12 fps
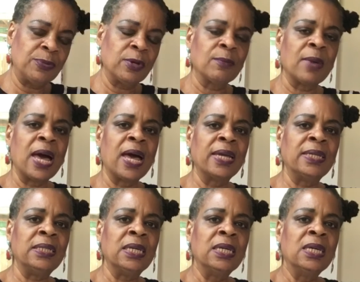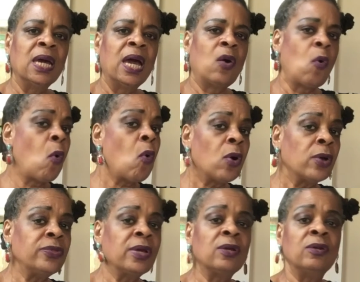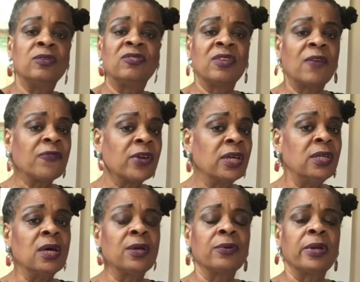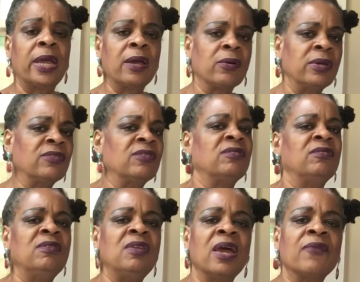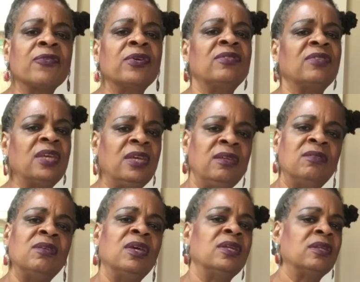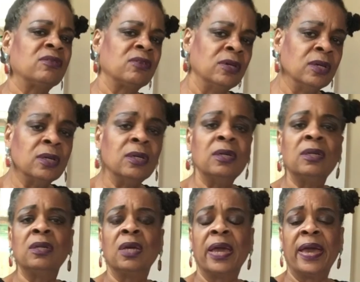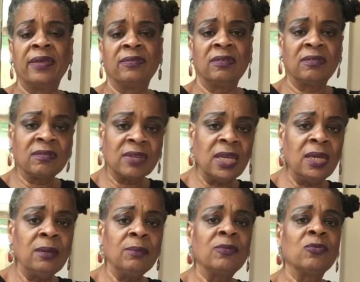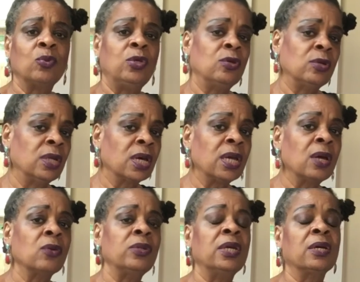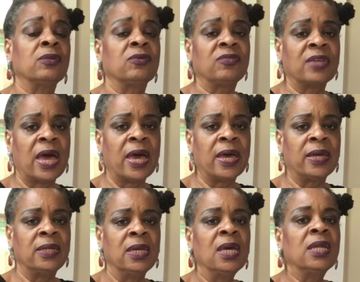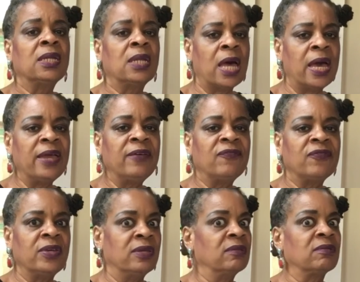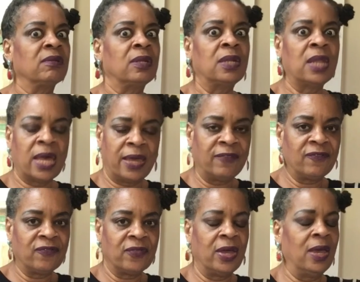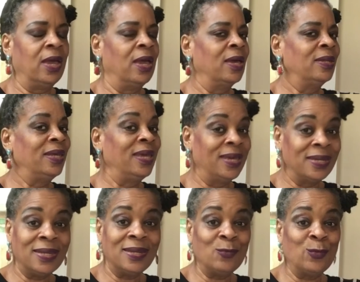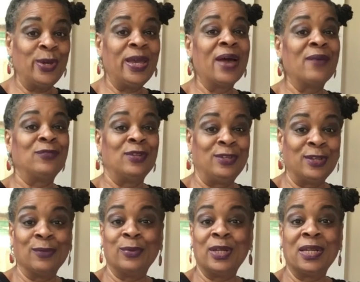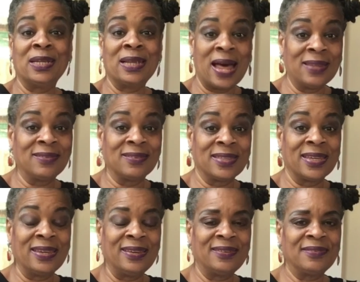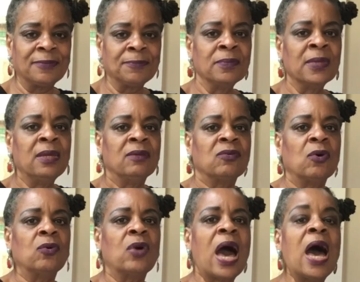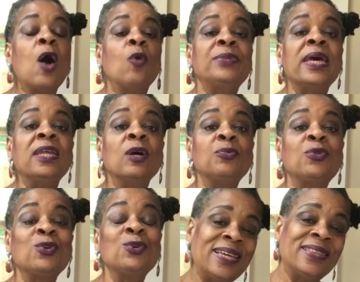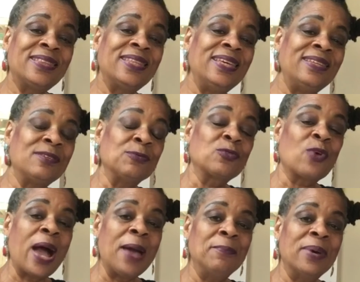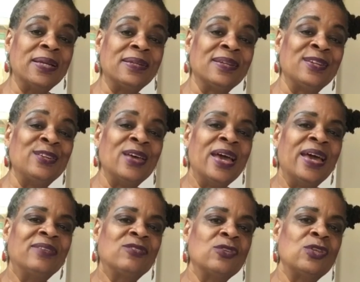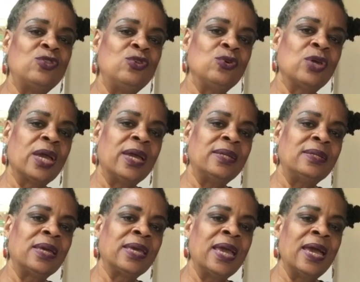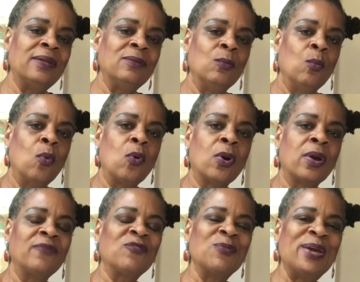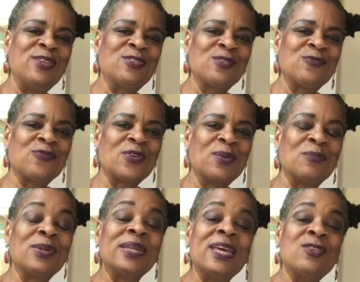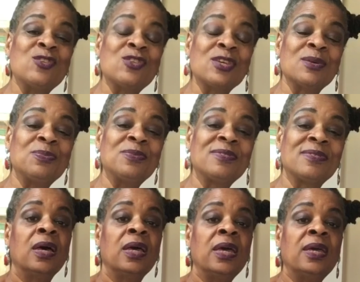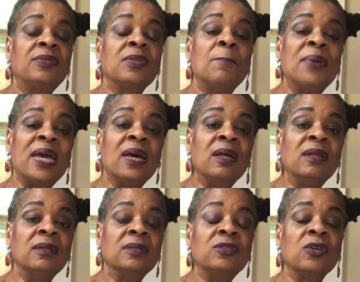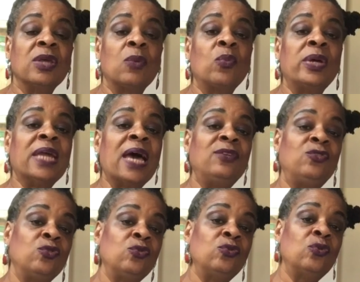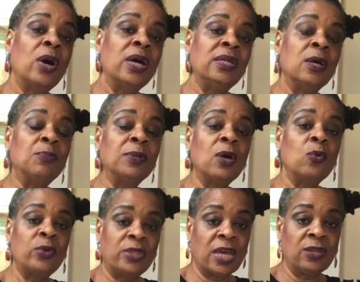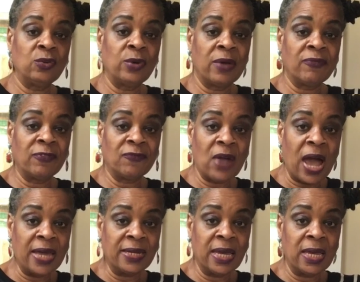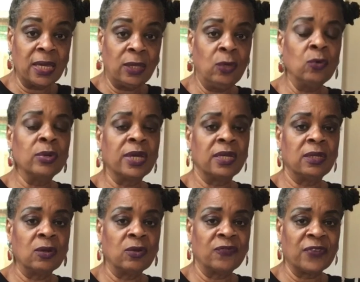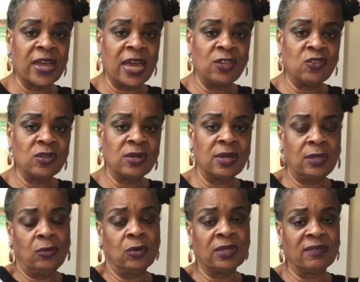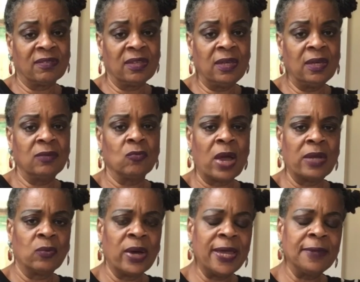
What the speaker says: mind, or their suffering in other areas is never as easy and as good as it seems when you're looking on the other side. Life is life, and in it we have to deal with lots of things. So I hope that helped you. Hit the subscribe button so that you can get more information from relationships. Hit the bell so that when I do an upload, which I do every Friday, you will get a notification and you can see it right away.